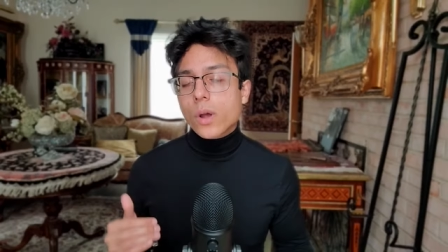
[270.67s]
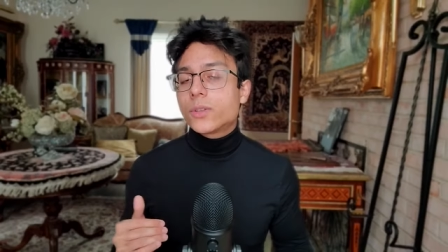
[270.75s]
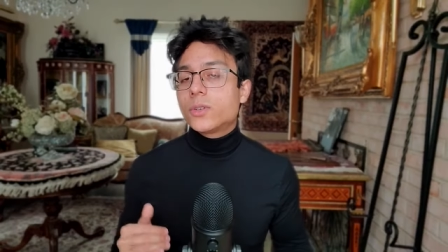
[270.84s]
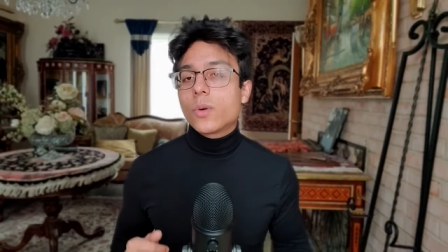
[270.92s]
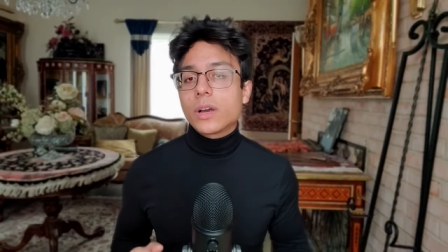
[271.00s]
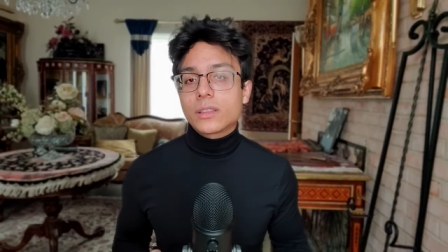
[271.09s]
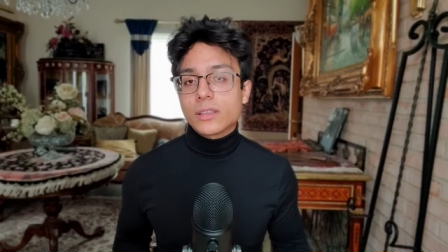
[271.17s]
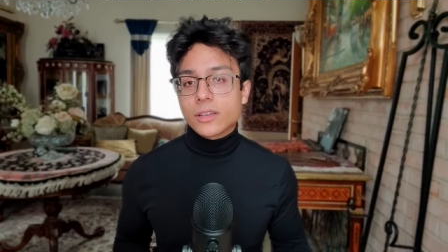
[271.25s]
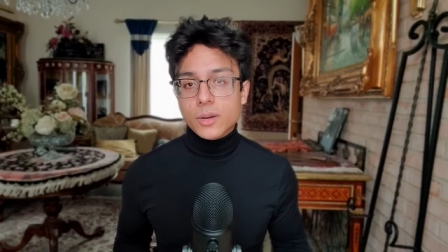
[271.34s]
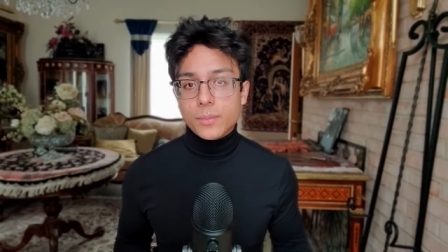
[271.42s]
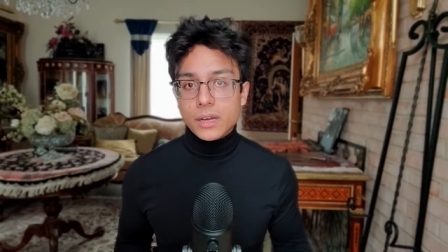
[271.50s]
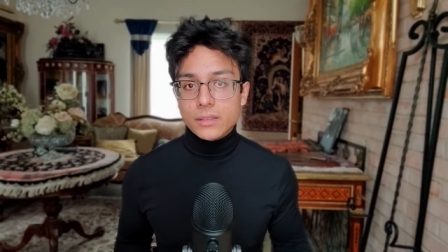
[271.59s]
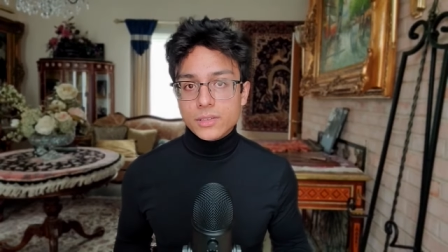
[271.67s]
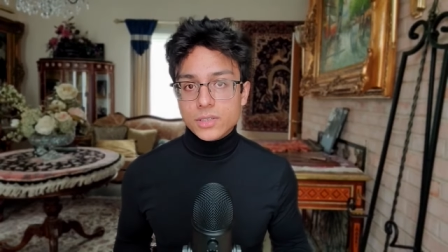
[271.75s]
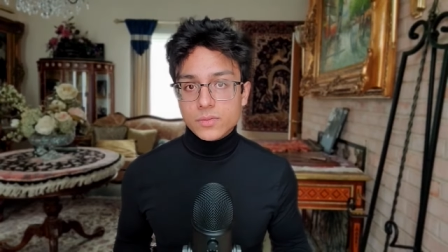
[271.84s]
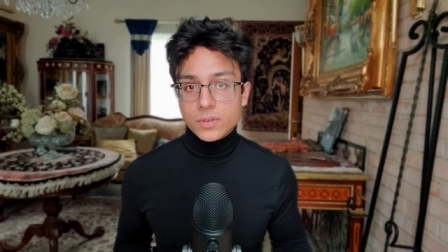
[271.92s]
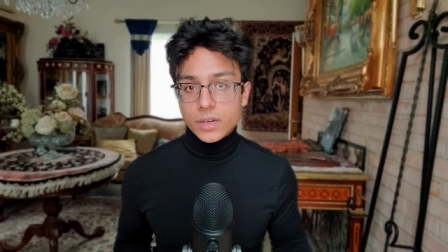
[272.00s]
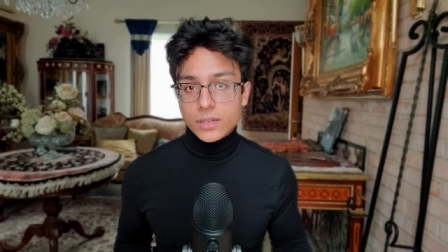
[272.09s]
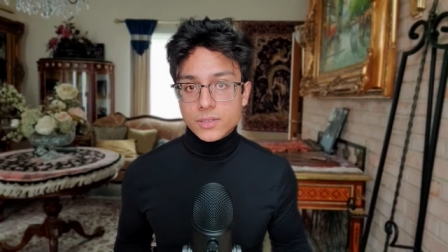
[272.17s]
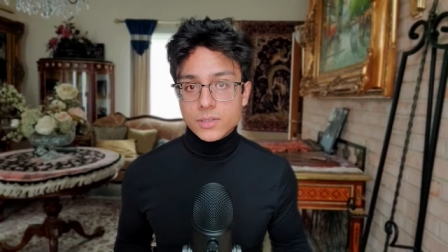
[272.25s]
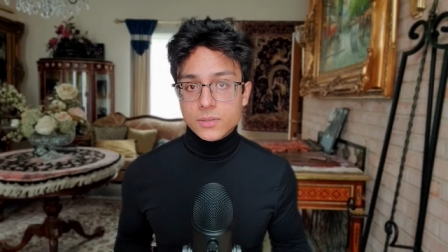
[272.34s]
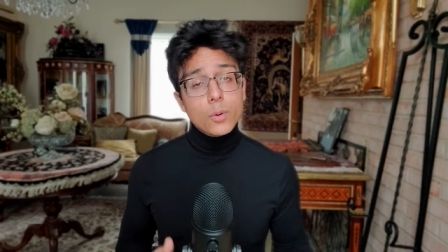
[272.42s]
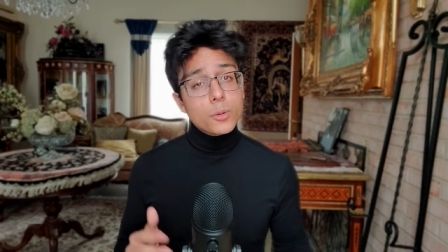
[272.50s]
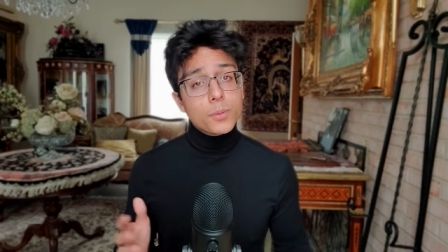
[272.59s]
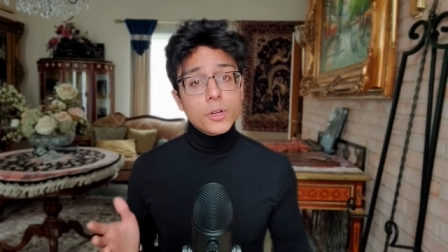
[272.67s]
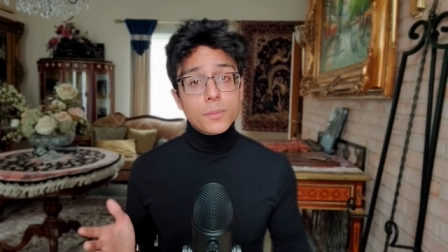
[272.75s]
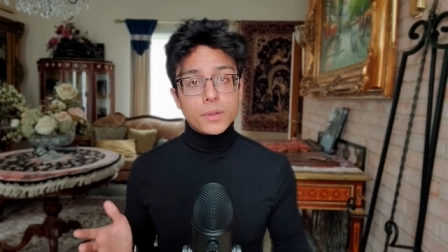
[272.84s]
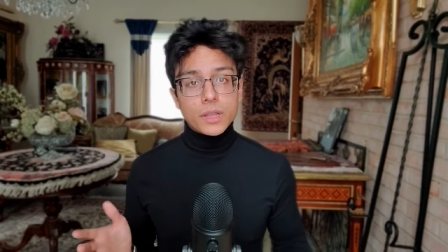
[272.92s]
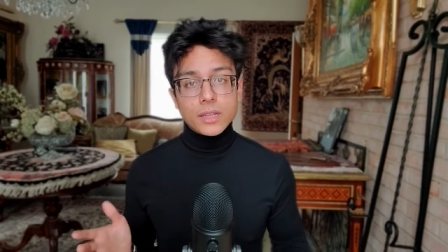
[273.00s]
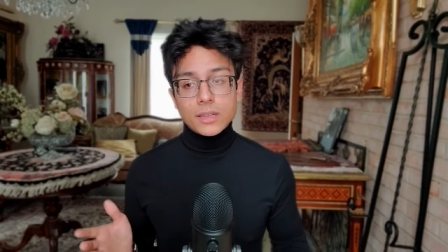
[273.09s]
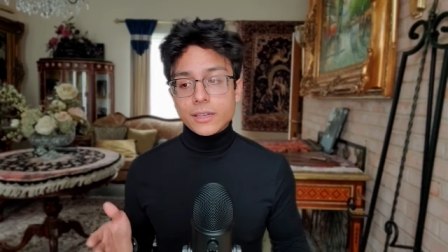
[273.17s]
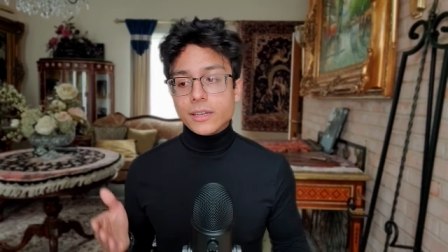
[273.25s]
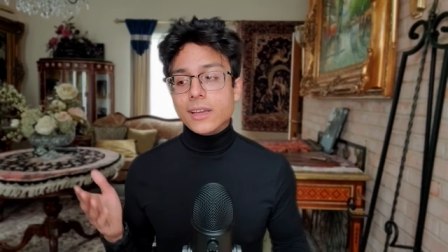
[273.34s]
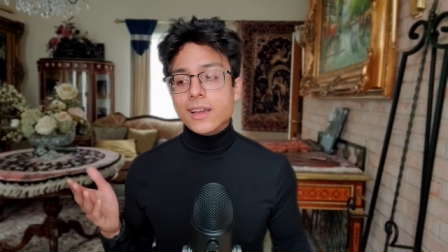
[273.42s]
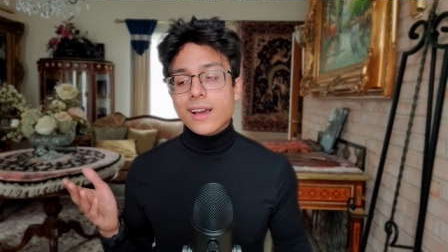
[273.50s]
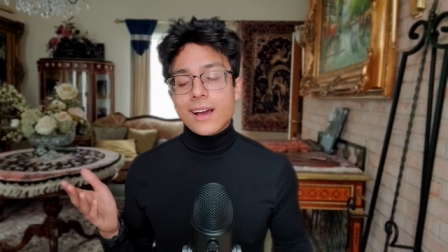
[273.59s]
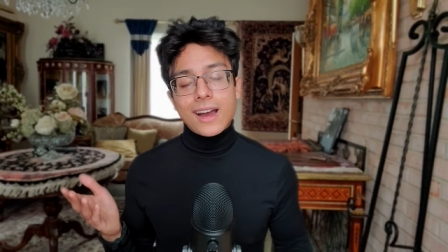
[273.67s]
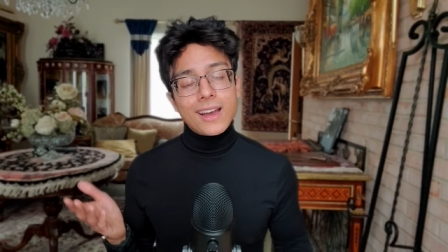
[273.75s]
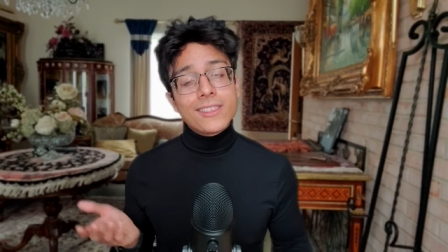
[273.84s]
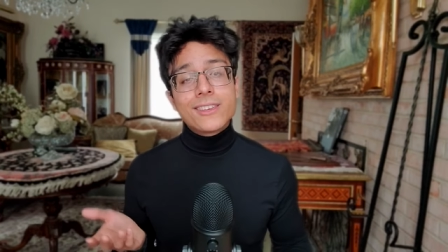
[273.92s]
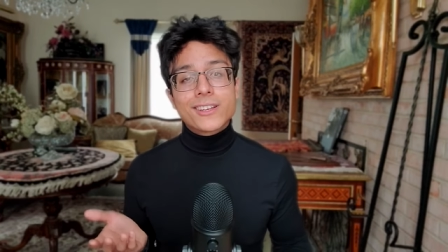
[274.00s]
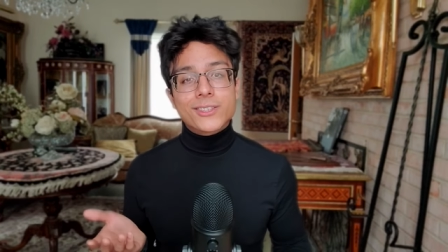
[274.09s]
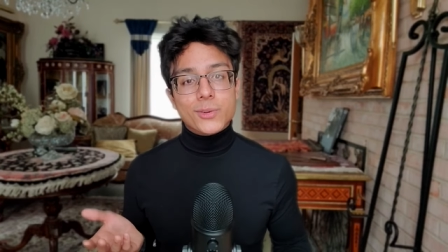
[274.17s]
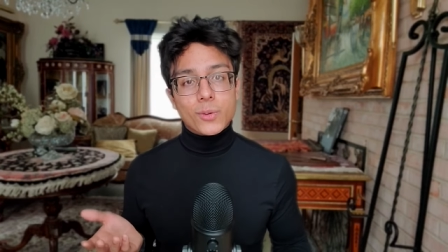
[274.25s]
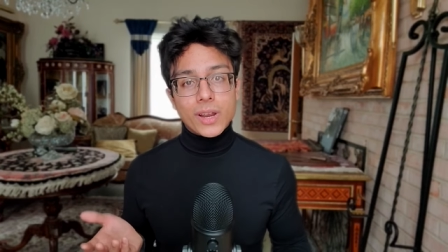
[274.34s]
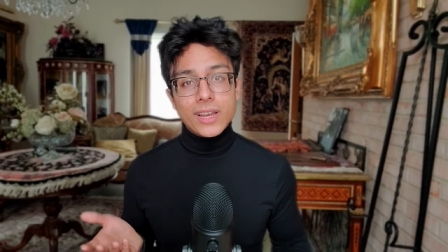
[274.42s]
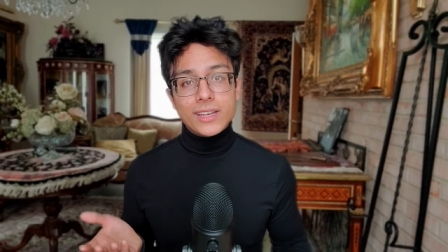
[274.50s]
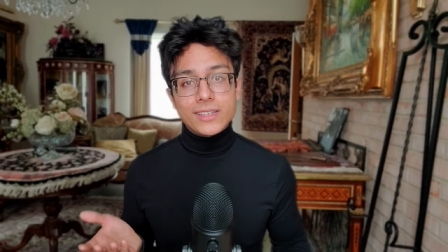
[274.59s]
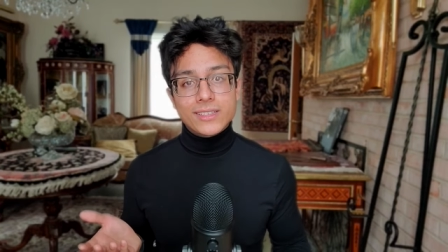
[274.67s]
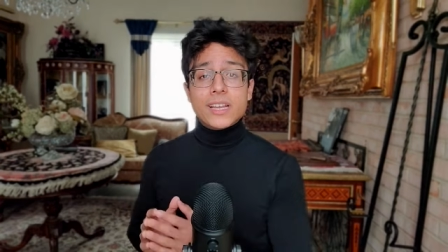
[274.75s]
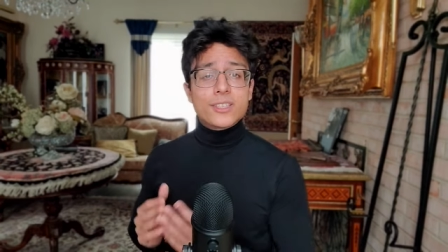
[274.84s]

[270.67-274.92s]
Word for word: do I think about this device? Well, to put it bluntly, I think it's great.